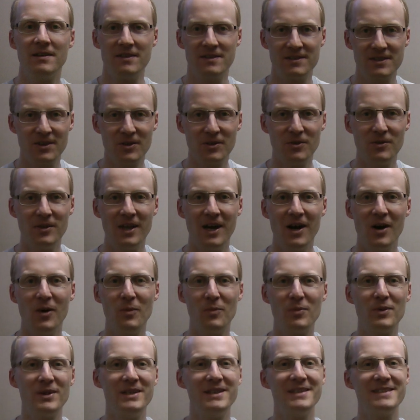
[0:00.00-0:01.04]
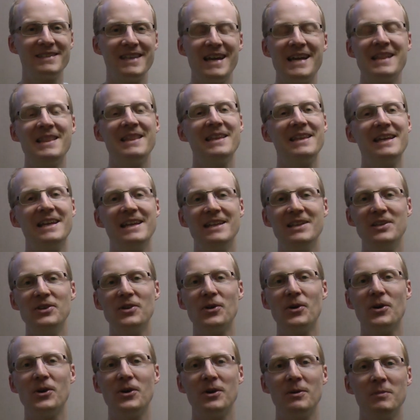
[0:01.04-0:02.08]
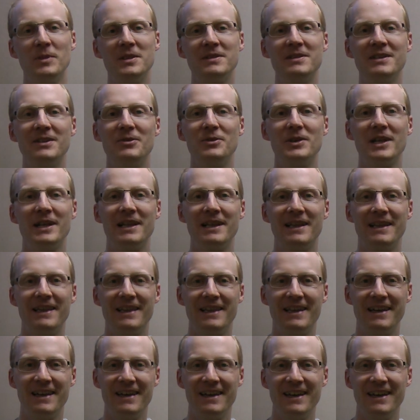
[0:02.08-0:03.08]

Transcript: So now please send in your material.